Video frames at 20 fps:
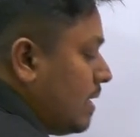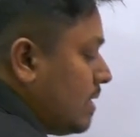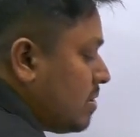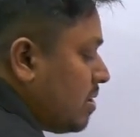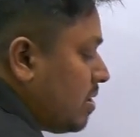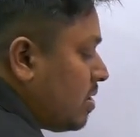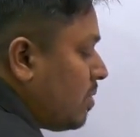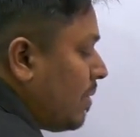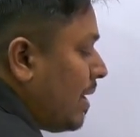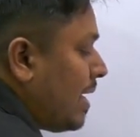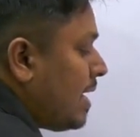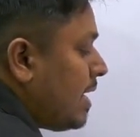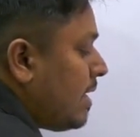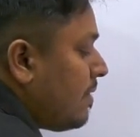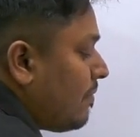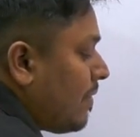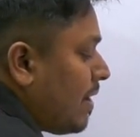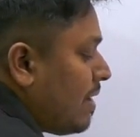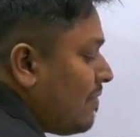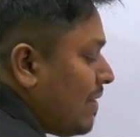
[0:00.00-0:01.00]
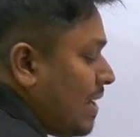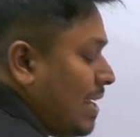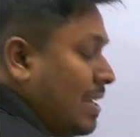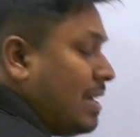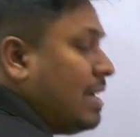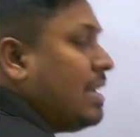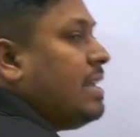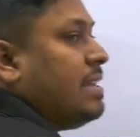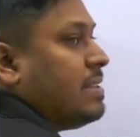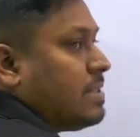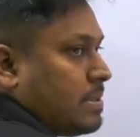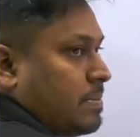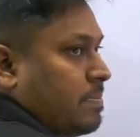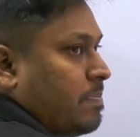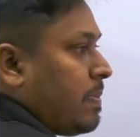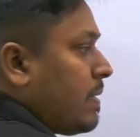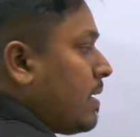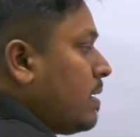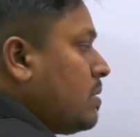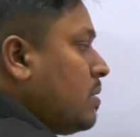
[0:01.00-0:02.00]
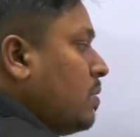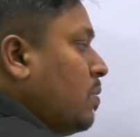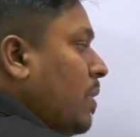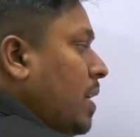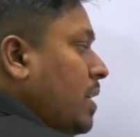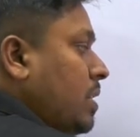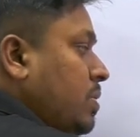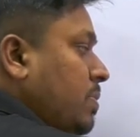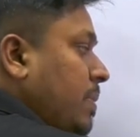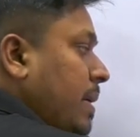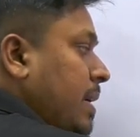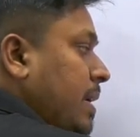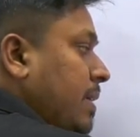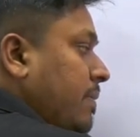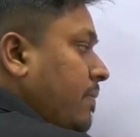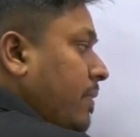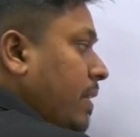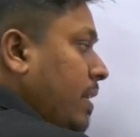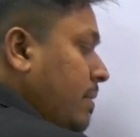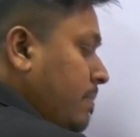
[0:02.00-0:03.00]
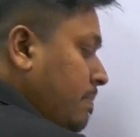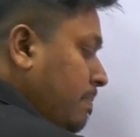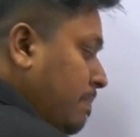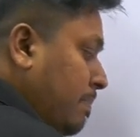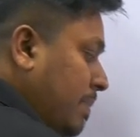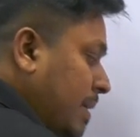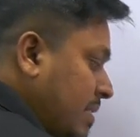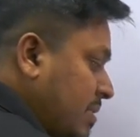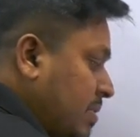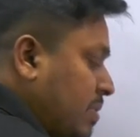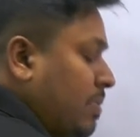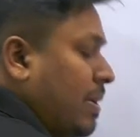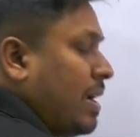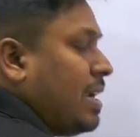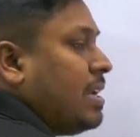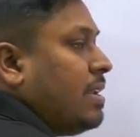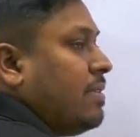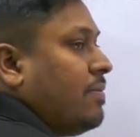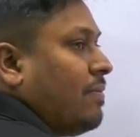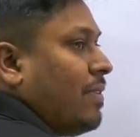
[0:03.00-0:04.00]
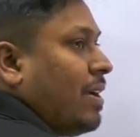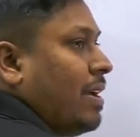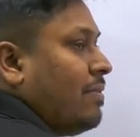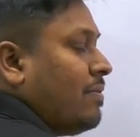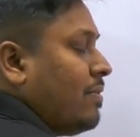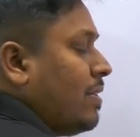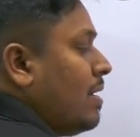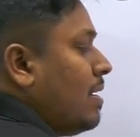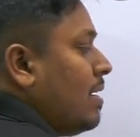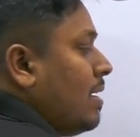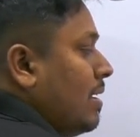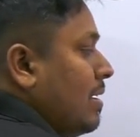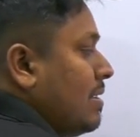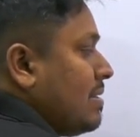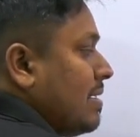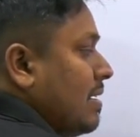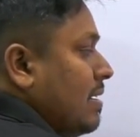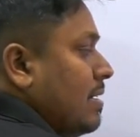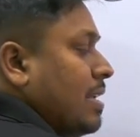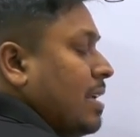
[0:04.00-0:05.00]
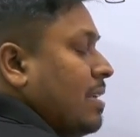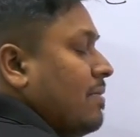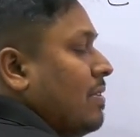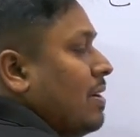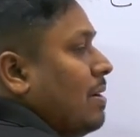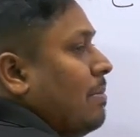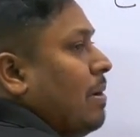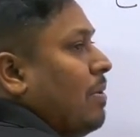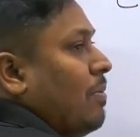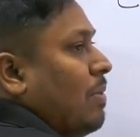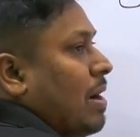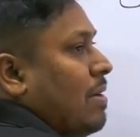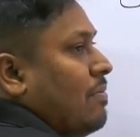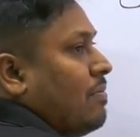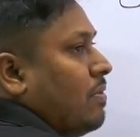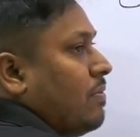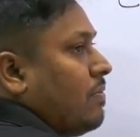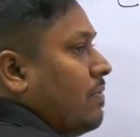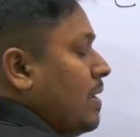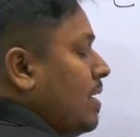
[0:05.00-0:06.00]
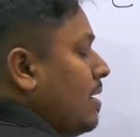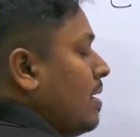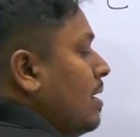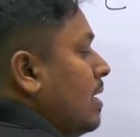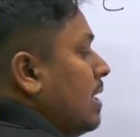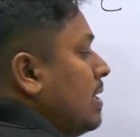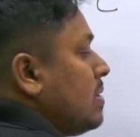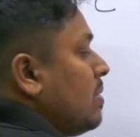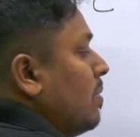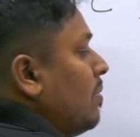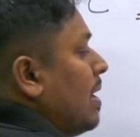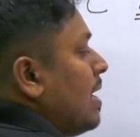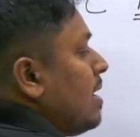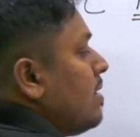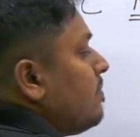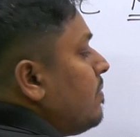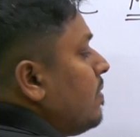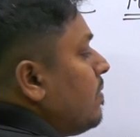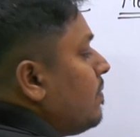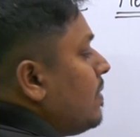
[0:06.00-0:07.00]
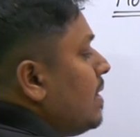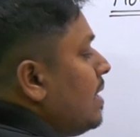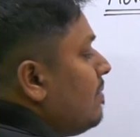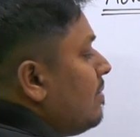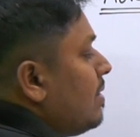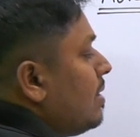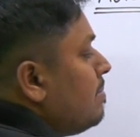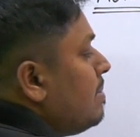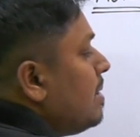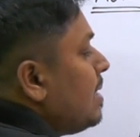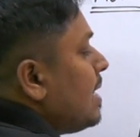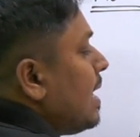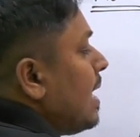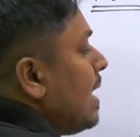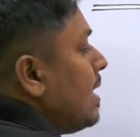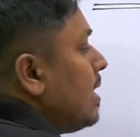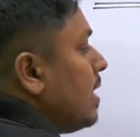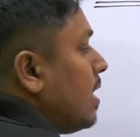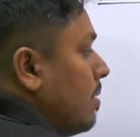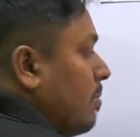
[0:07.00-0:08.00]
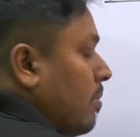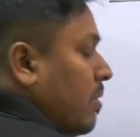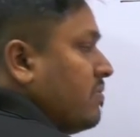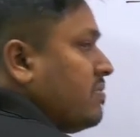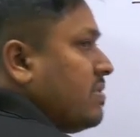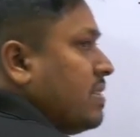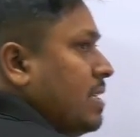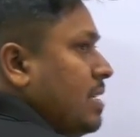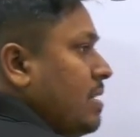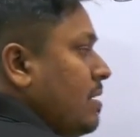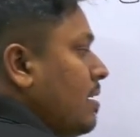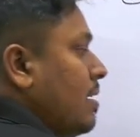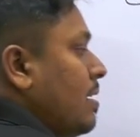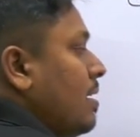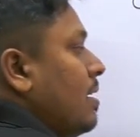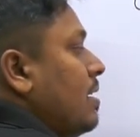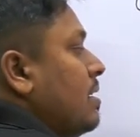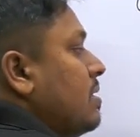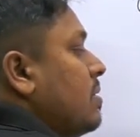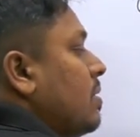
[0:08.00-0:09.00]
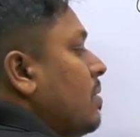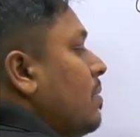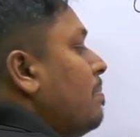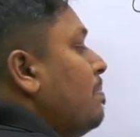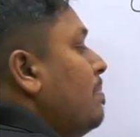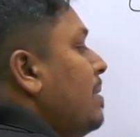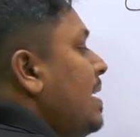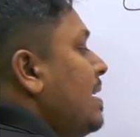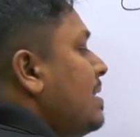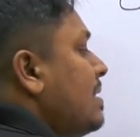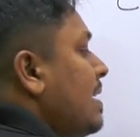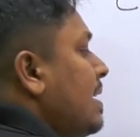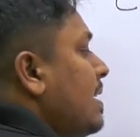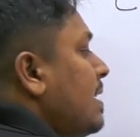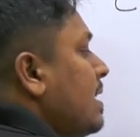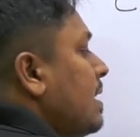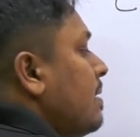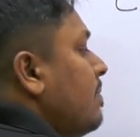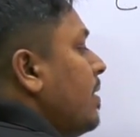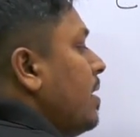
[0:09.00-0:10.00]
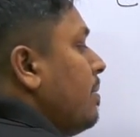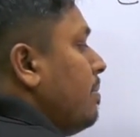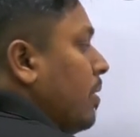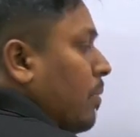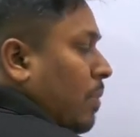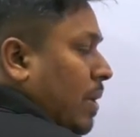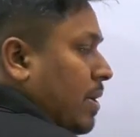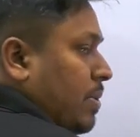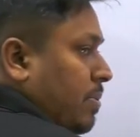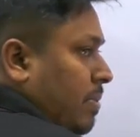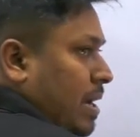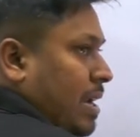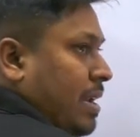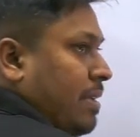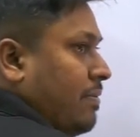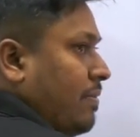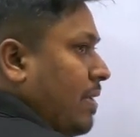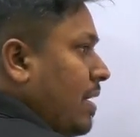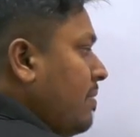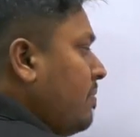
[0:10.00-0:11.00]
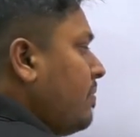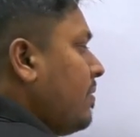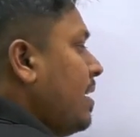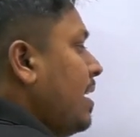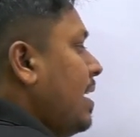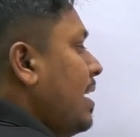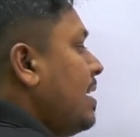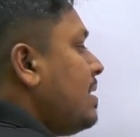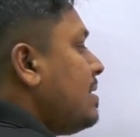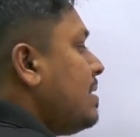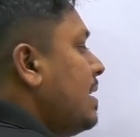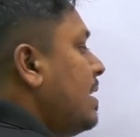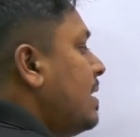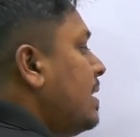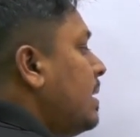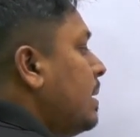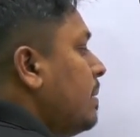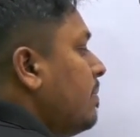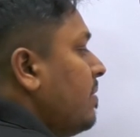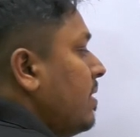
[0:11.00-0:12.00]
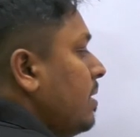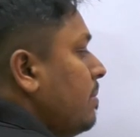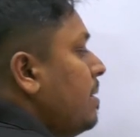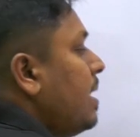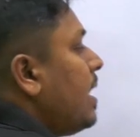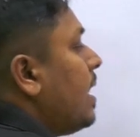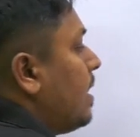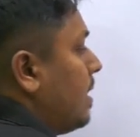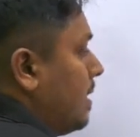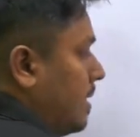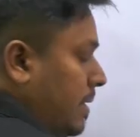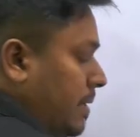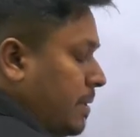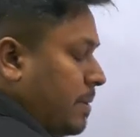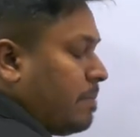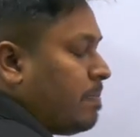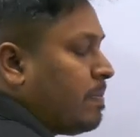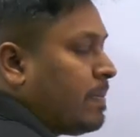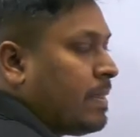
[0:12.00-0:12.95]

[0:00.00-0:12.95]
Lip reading: So 25 increase. So 125 plus 25, resultant will be 150. So 150 will be the income of C. So B's income will be 125. A's income will be 100.